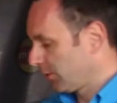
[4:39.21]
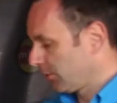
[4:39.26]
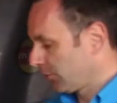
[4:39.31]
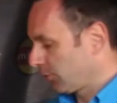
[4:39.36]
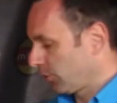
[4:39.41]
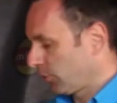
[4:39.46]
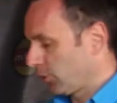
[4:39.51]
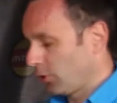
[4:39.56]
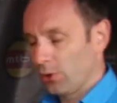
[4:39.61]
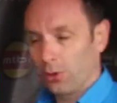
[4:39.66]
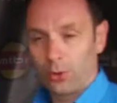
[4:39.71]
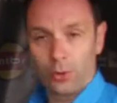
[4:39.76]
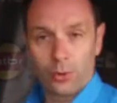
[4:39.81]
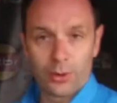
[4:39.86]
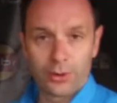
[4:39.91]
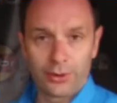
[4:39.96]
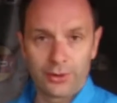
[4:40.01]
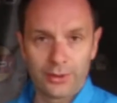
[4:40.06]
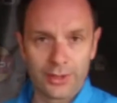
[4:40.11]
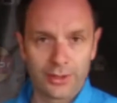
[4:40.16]
So
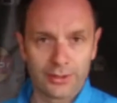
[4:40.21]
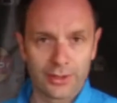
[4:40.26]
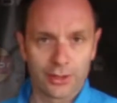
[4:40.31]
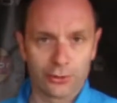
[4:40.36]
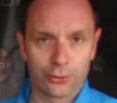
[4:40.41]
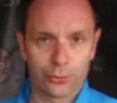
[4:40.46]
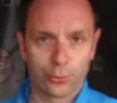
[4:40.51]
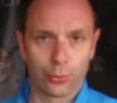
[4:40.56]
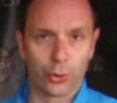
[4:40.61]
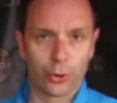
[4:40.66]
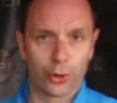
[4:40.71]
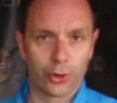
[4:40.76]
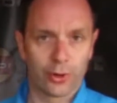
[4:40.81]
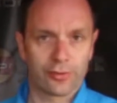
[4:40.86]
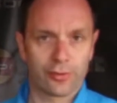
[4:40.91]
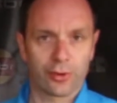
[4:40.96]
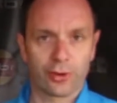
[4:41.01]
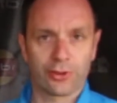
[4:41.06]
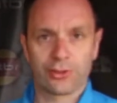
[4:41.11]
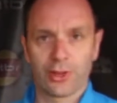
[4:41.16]
details were,
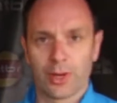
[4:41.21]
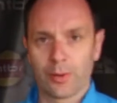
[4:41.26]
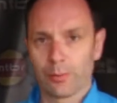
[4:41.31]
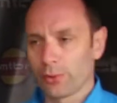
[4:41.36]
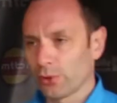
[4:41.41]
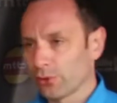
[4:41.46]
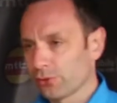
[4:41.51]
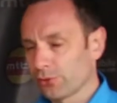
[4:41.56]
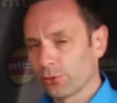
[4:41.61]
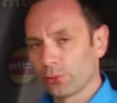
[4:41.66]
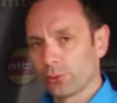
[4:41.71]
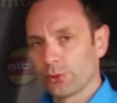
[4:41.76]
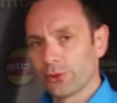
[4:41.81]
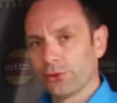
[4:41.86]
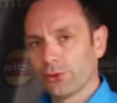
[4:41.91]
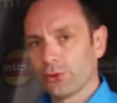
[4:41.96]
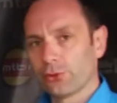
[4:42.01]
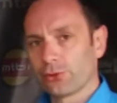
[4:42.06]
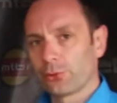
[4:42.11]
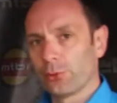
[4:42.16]
for example, to
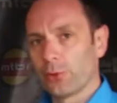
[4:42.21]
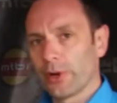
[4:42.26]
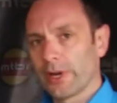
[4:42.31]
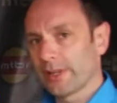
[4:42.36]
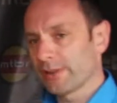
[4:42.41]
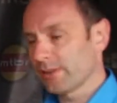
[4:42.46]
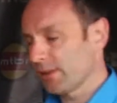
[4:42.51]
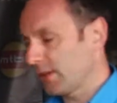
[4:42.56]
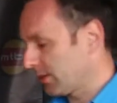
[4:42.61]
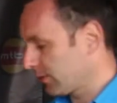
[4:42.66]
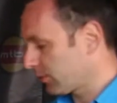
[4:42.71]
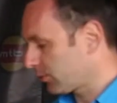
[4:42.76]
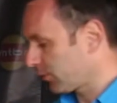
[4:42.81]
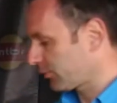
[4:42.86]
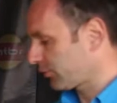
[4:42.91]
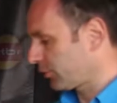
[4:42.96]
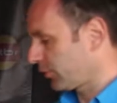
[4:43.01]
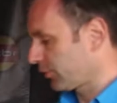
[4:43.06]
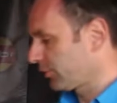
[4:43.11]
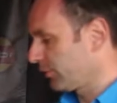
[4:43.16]
reduce weight in the
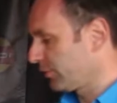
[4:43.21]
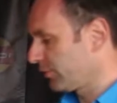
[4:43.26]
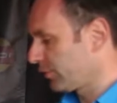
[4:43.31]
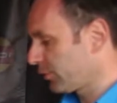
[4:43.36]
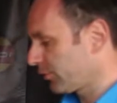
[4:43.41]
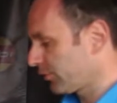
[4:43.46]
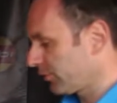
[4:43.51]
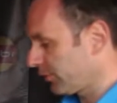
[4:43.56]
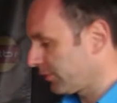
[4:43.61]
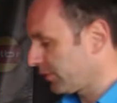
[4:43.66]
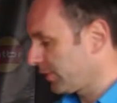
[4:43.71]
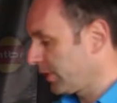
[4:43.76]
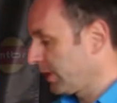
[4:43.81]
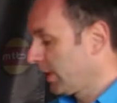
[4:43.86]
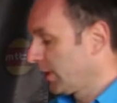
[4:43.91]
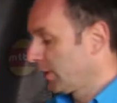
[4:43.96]
cross-country version.